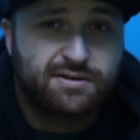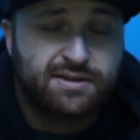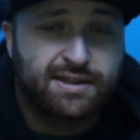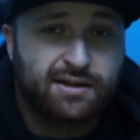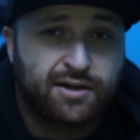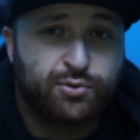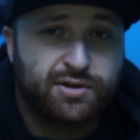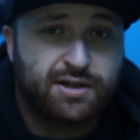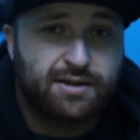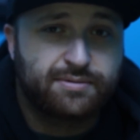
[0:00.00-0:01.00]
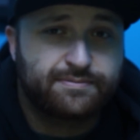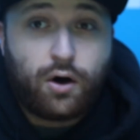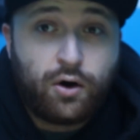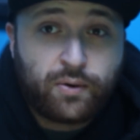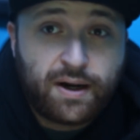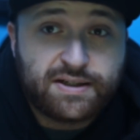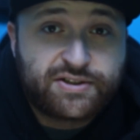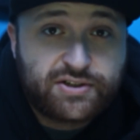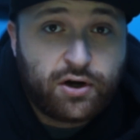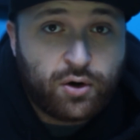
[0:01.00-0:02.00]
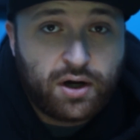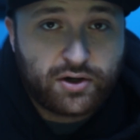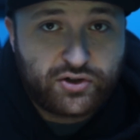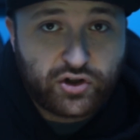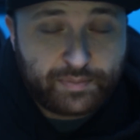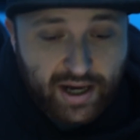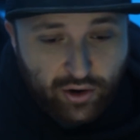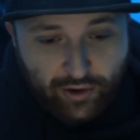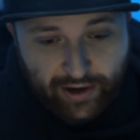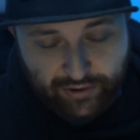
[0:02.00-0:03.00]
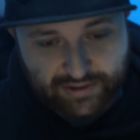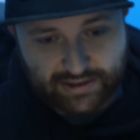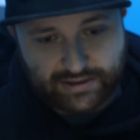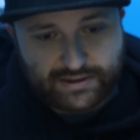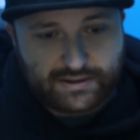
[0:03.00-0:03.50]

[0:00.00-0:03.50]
You get a lot of wheel hop. Alright, so to the power adders.